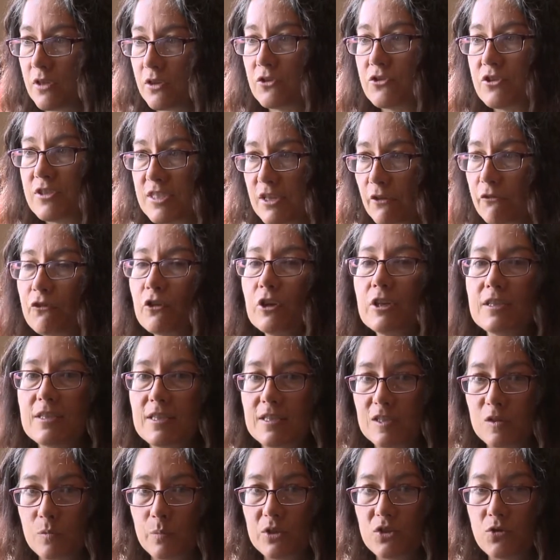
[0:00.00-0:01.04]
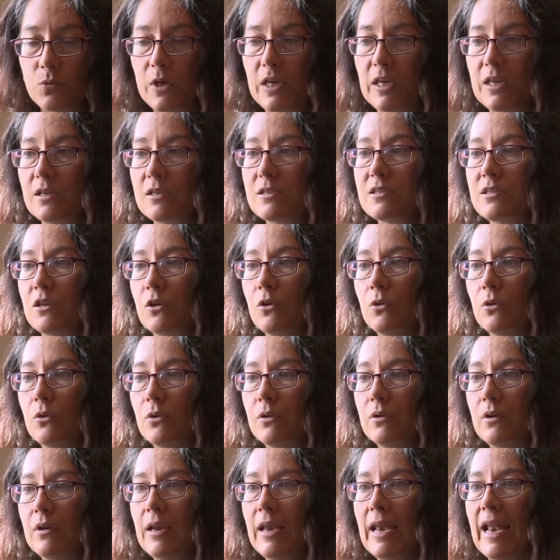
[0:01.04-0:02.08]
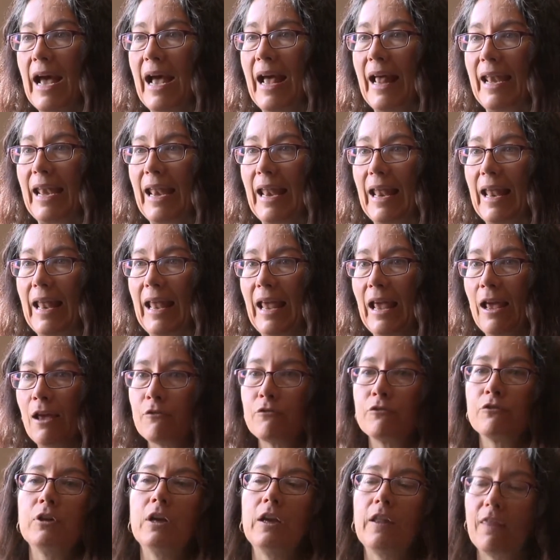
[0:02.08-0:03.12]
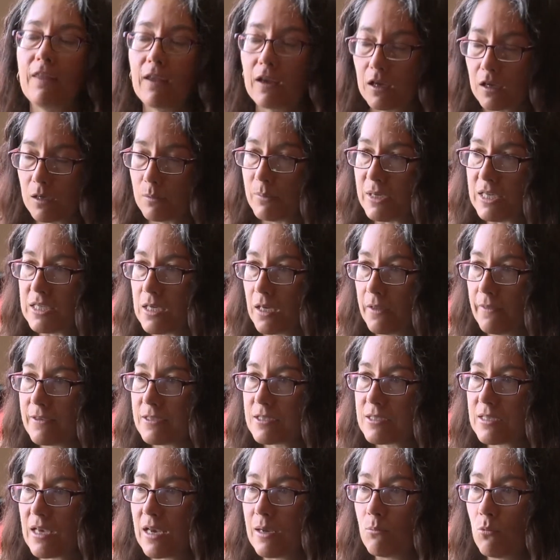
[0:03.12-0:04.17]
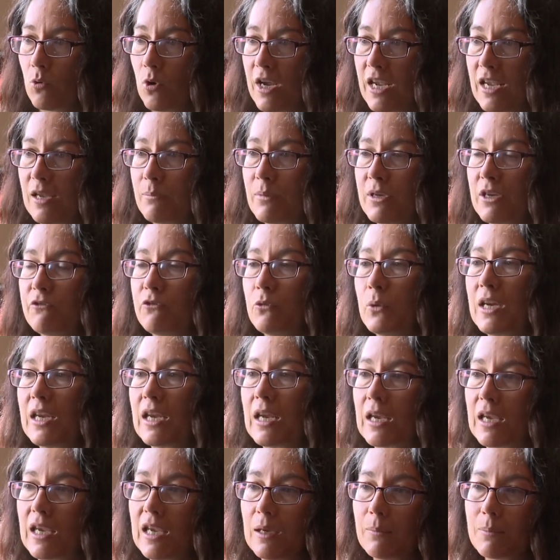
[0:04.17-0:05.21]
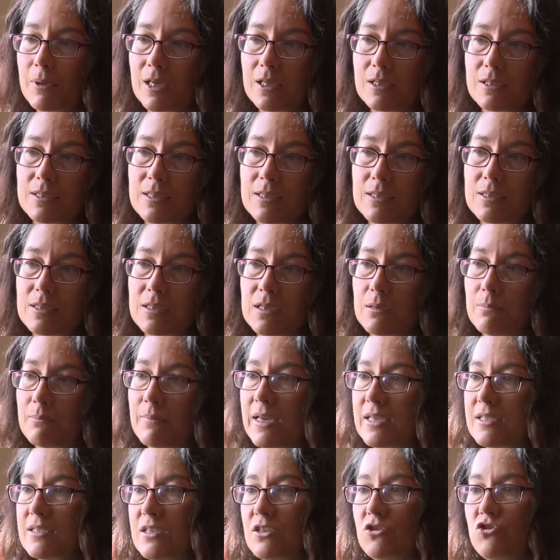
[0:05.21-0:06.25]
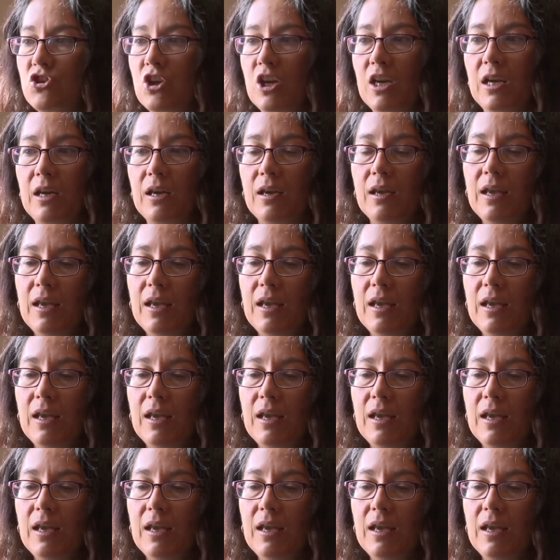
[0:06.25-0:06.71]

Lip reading: There's differences between us. So not everything can be done the same way, but if we can keep consistent messaging,